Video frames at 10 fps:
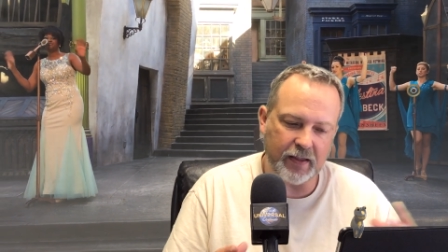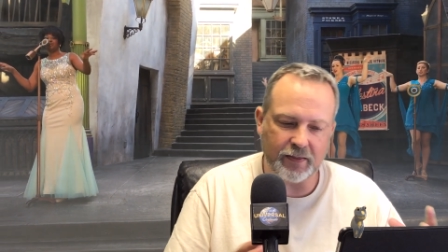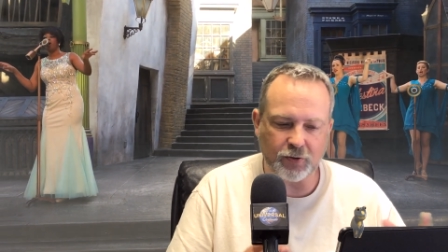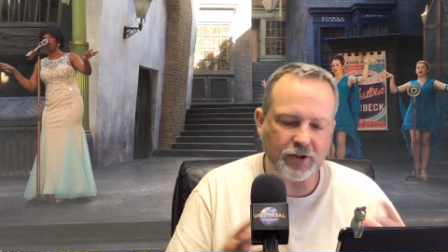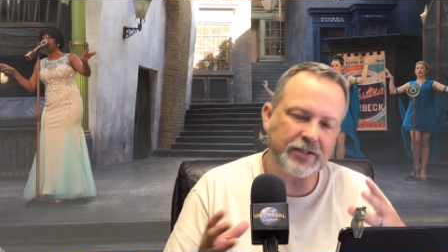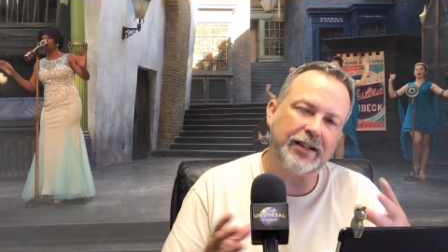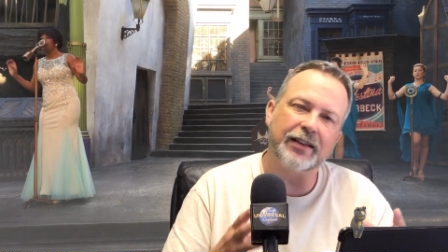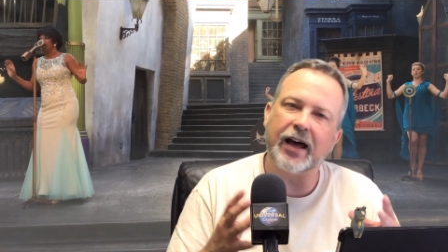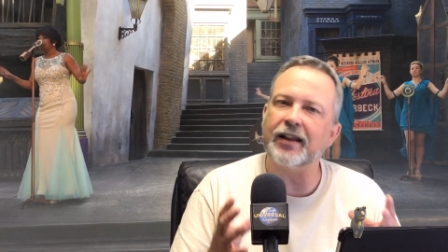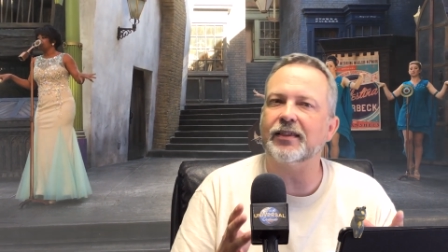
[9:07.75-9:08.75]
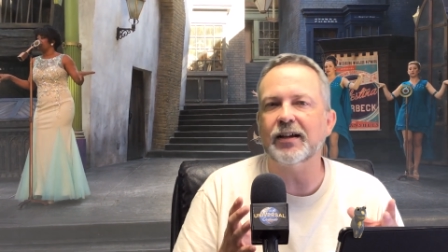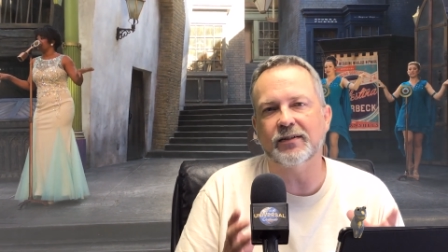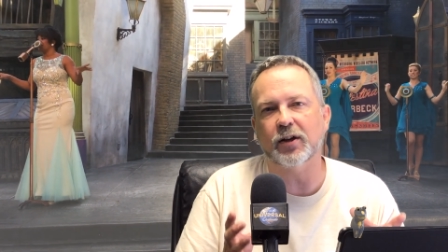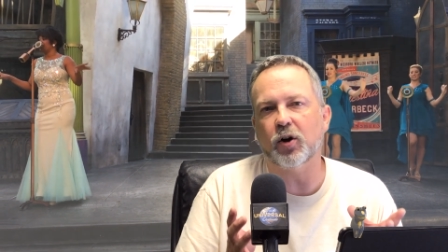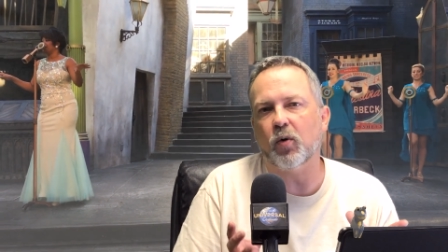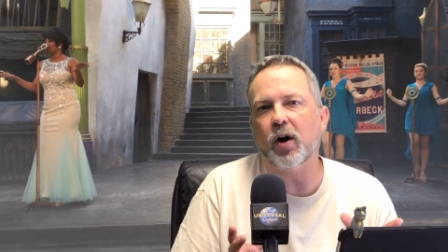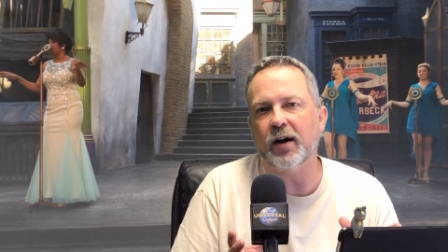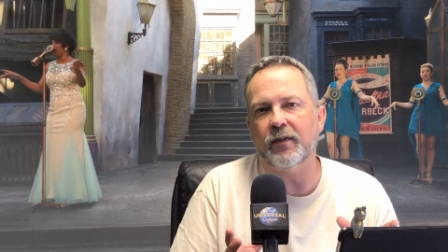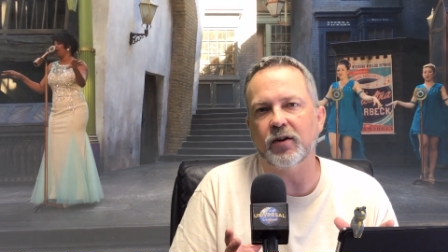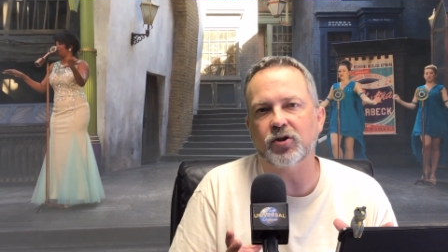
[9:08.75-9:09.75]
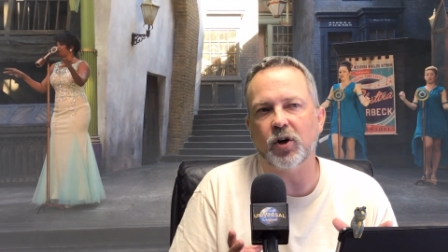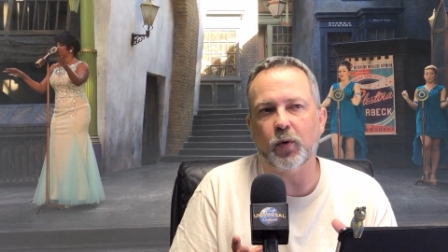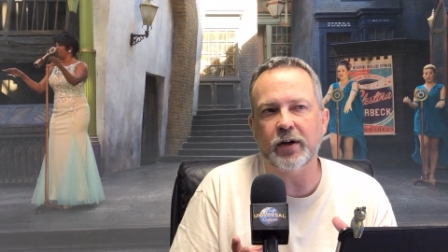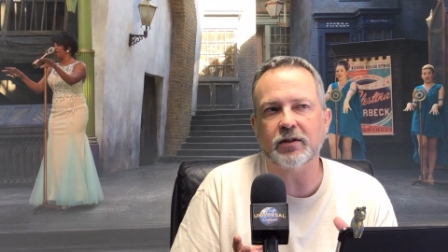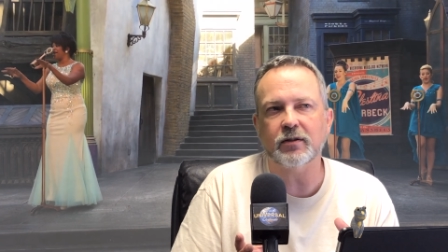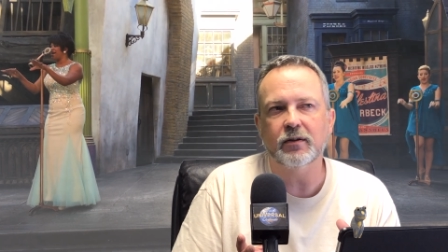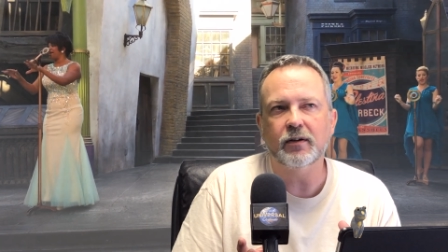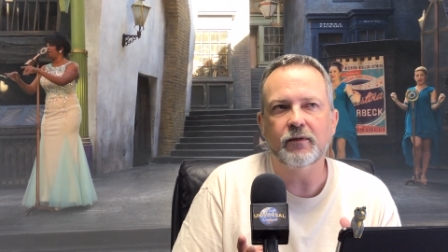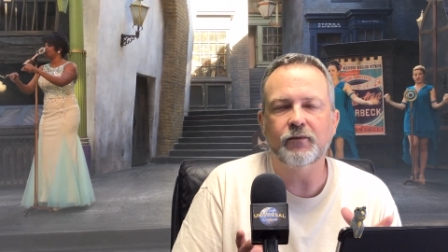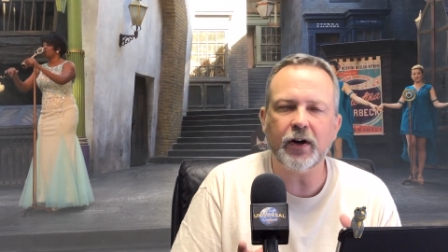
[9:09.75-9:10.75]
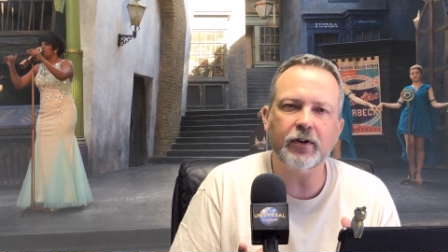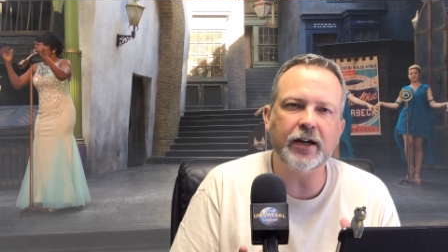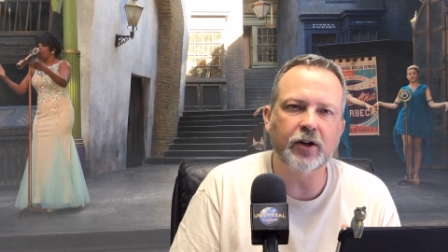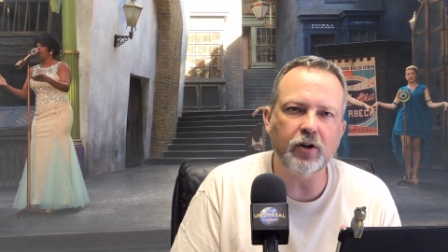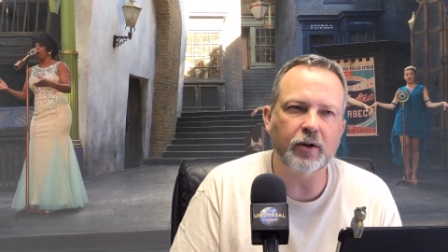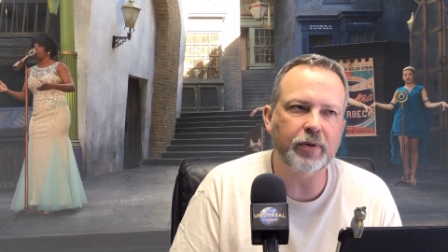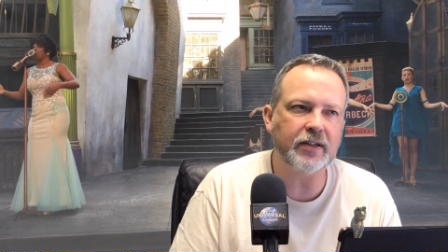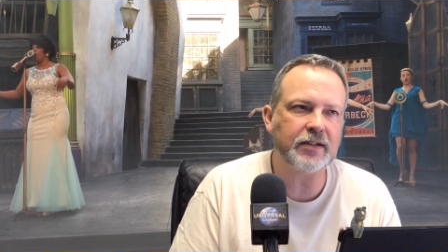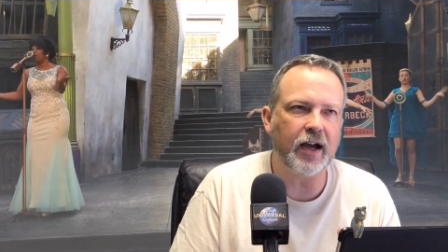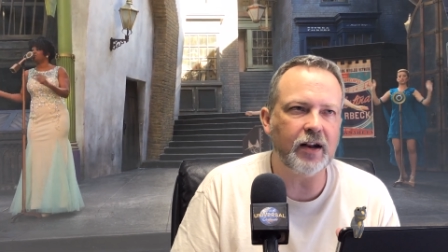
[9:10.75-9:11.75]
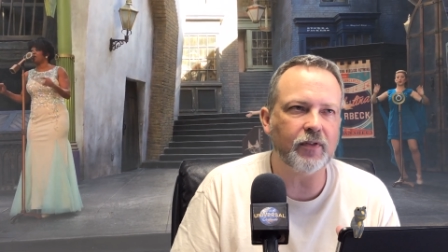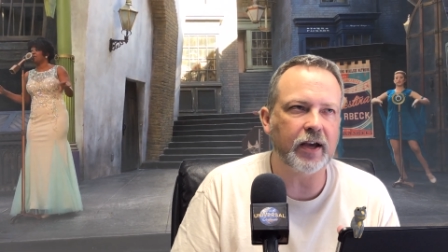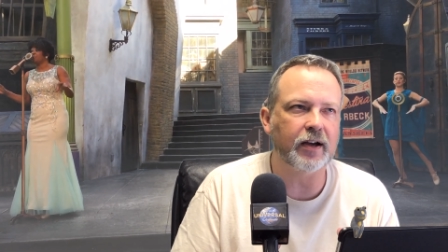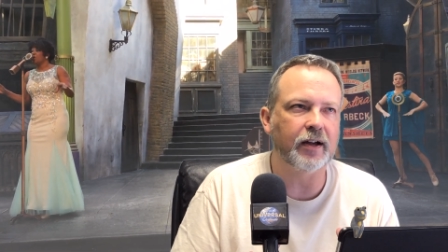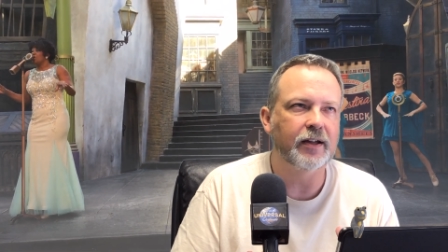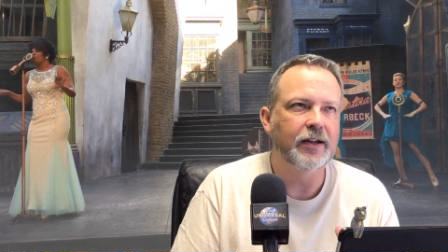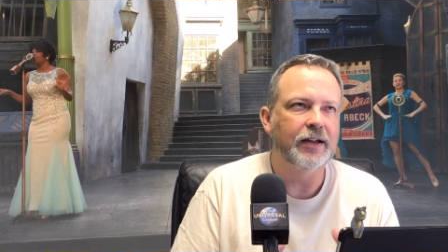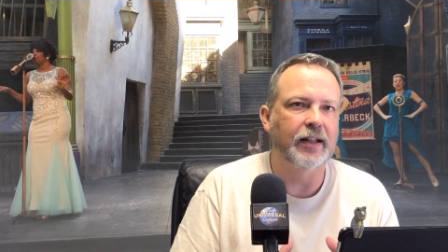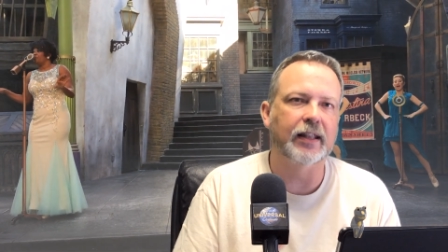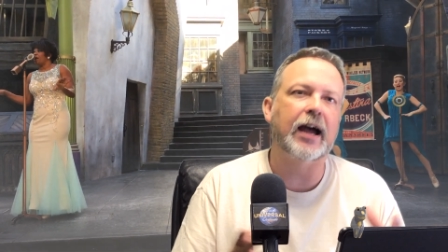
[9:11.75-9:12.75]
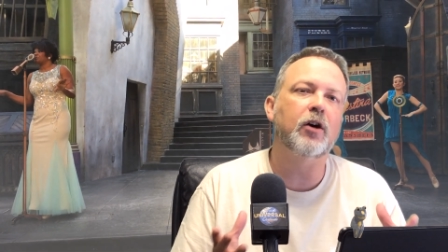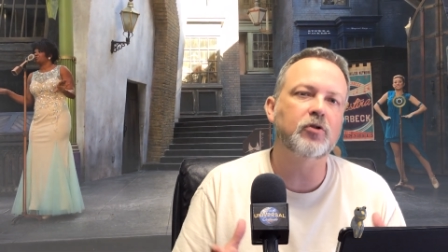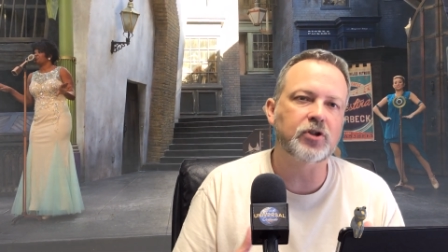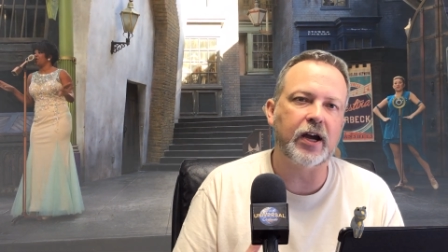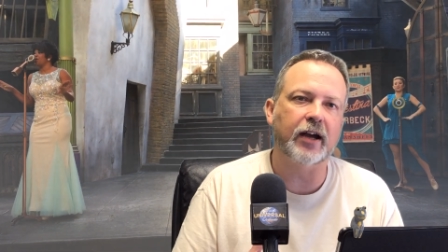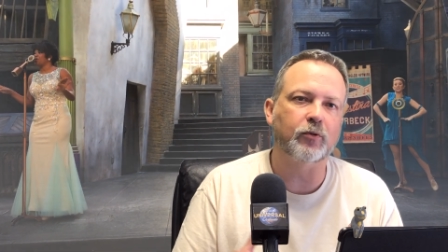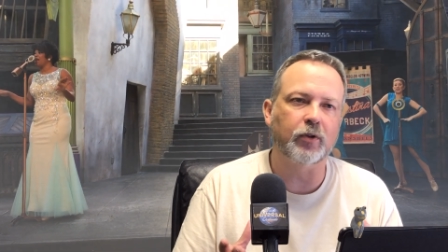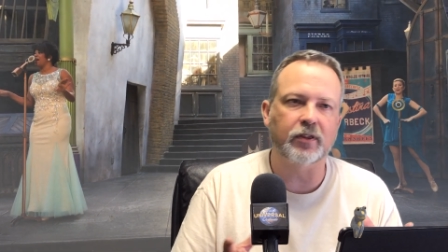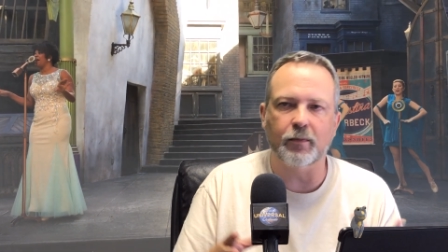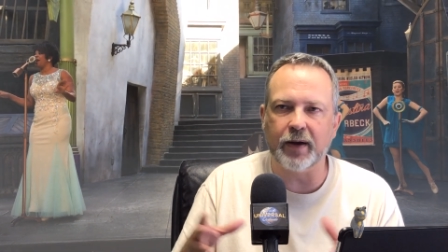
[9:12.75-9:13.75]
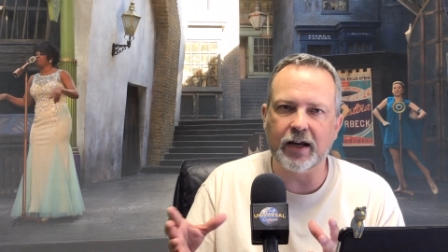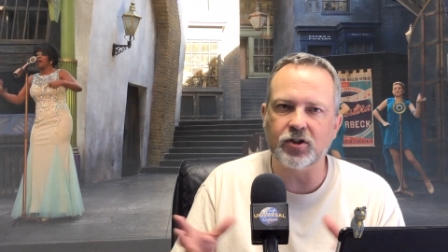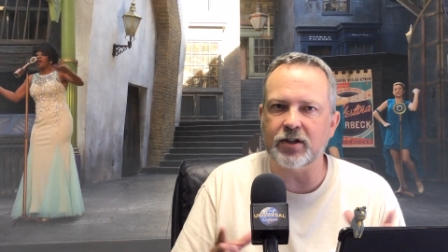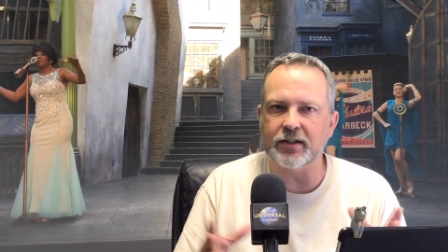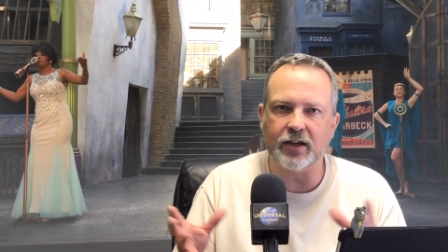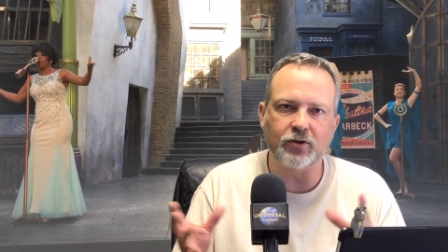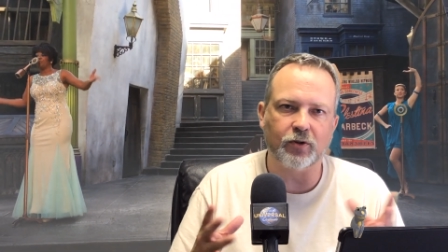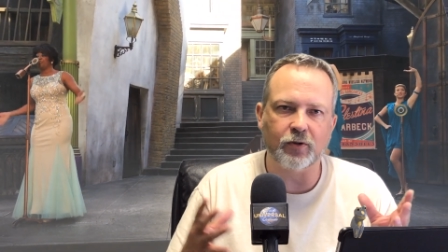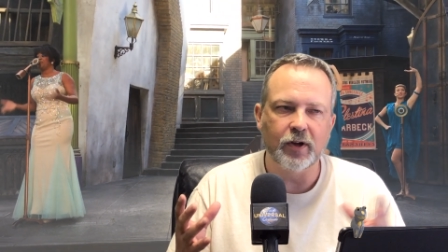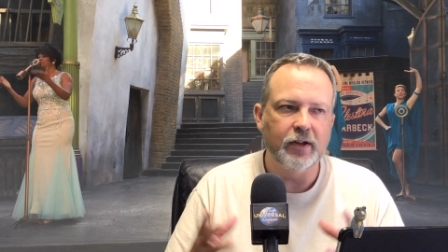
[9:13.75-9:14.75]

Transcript: There's just a lot of things that go on in this show, and it's very good, but it's kind of like a lounge act with the Banshees as her